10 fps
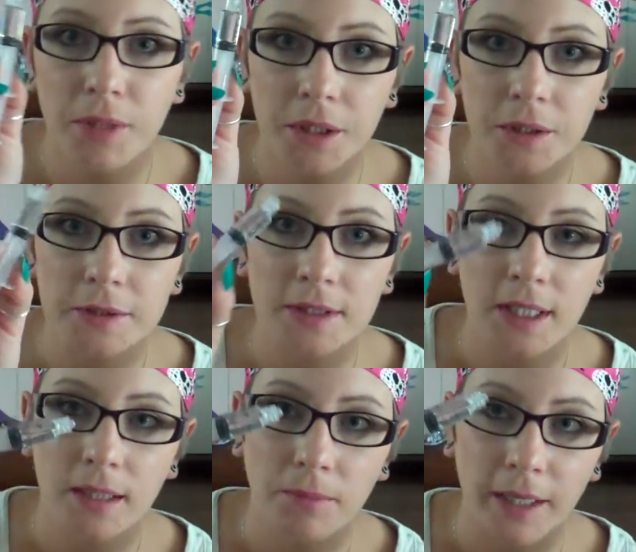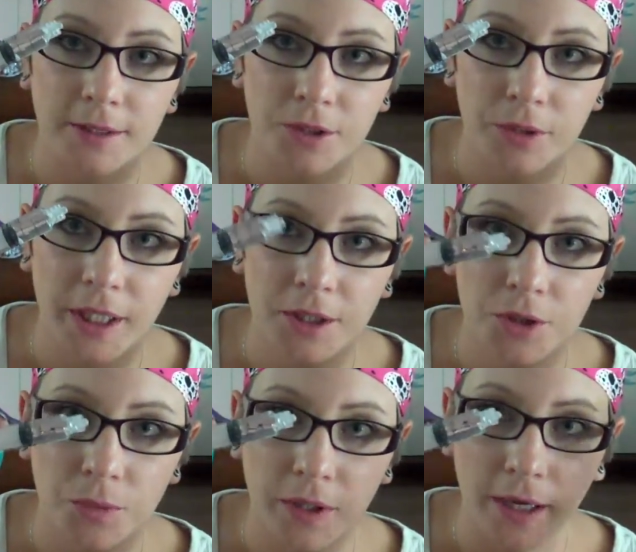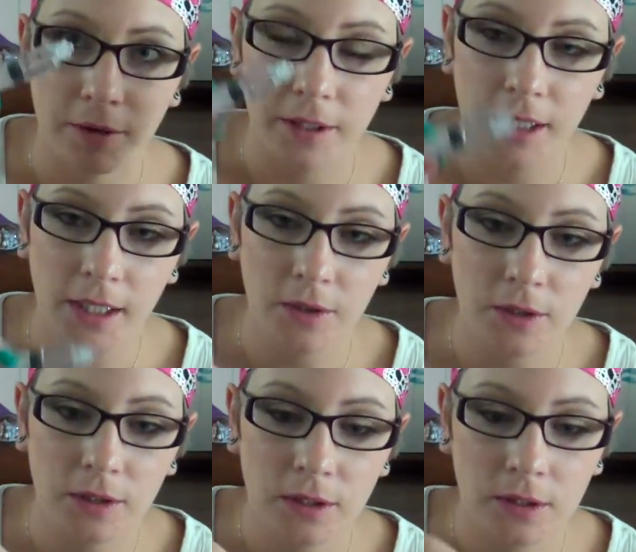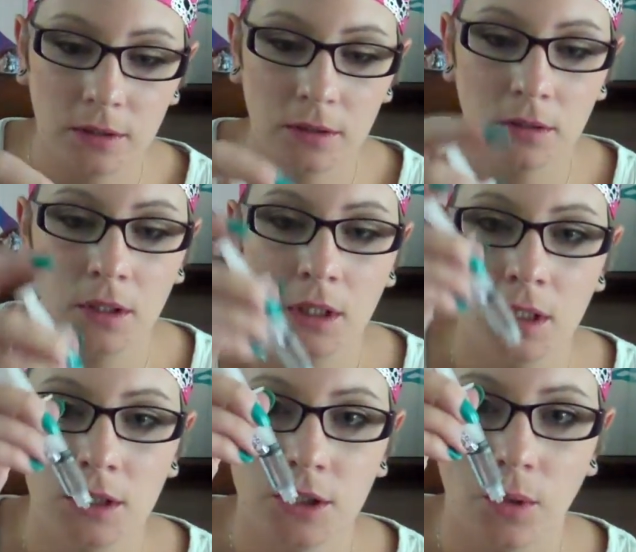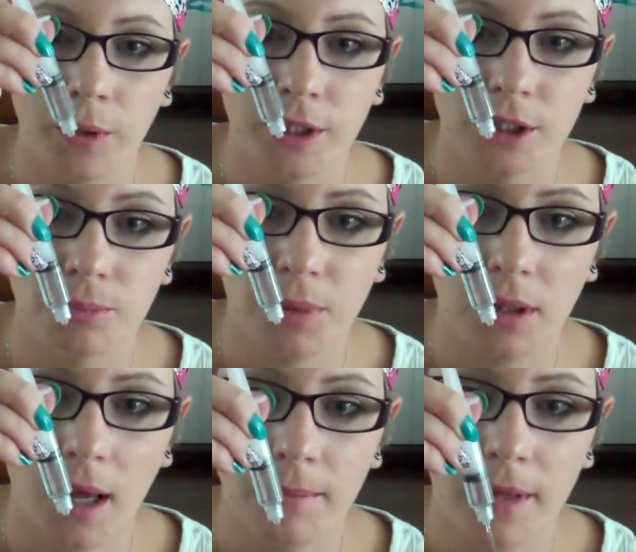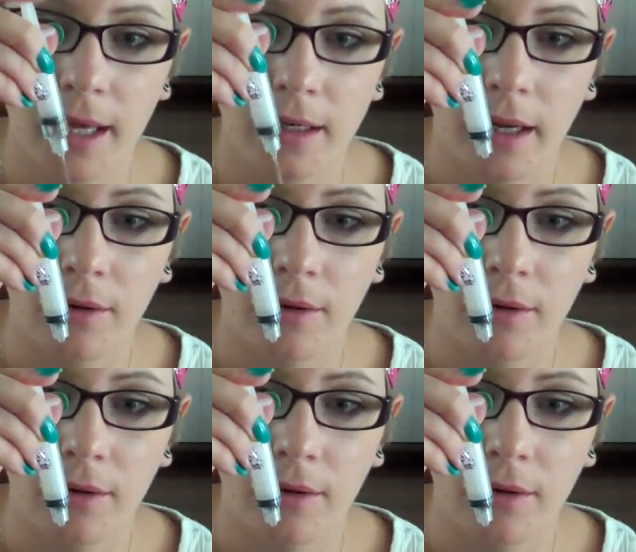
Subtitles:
mils in my syringe without a needle. So we just plop that